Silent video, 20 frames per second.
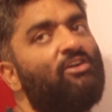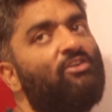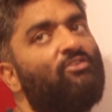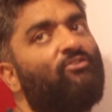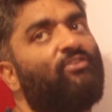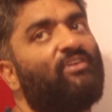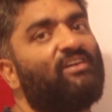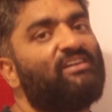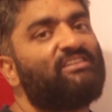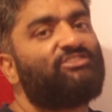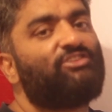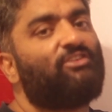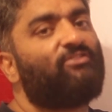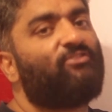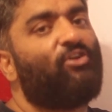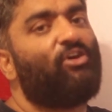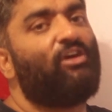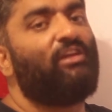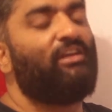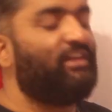First of
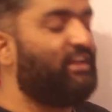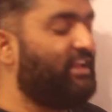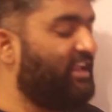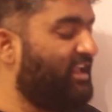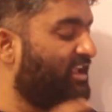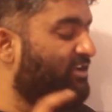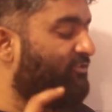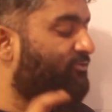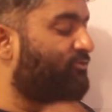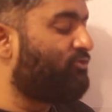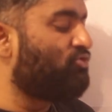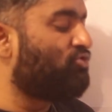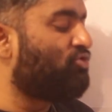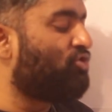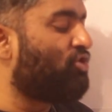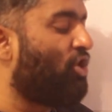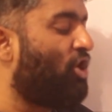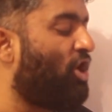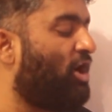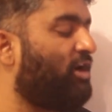all, if you
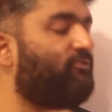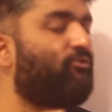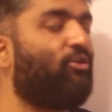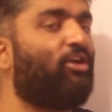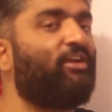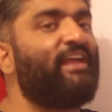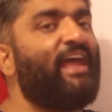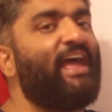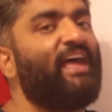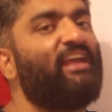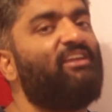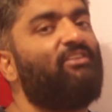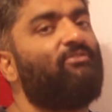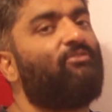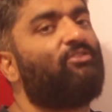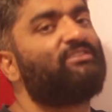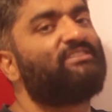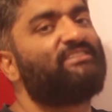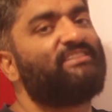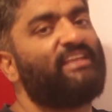got what Harry
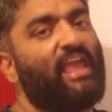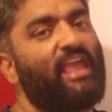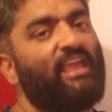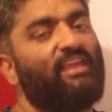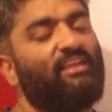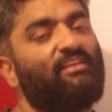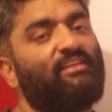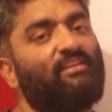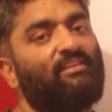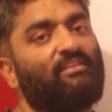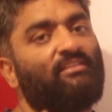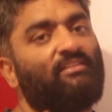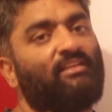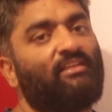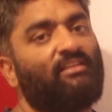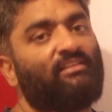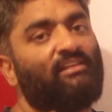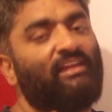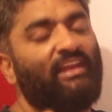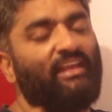was saying
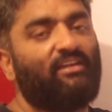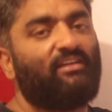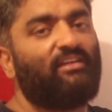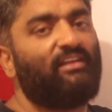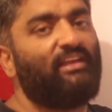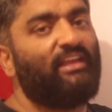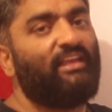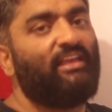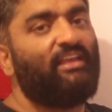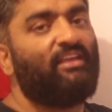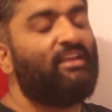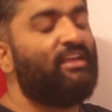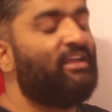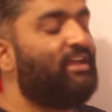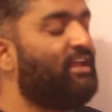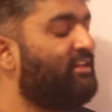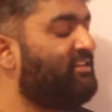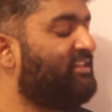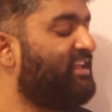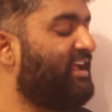clearly,
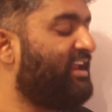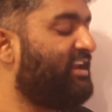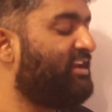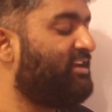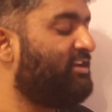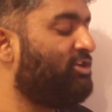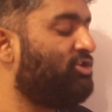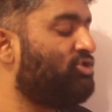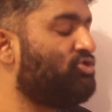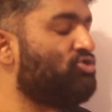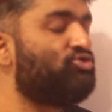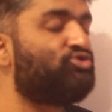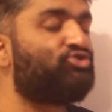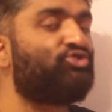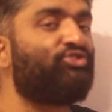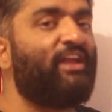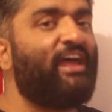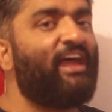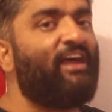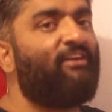then you
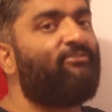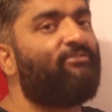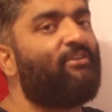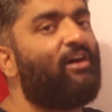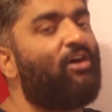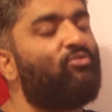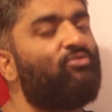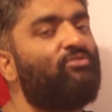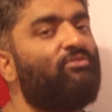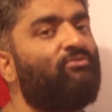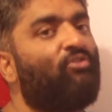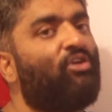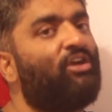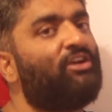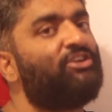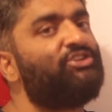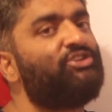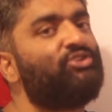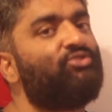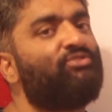should have found
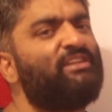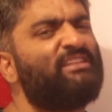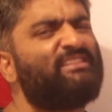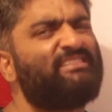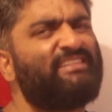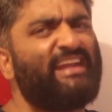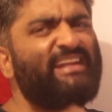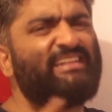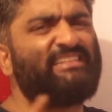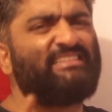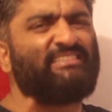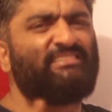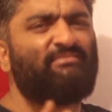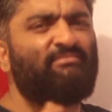what Judith said,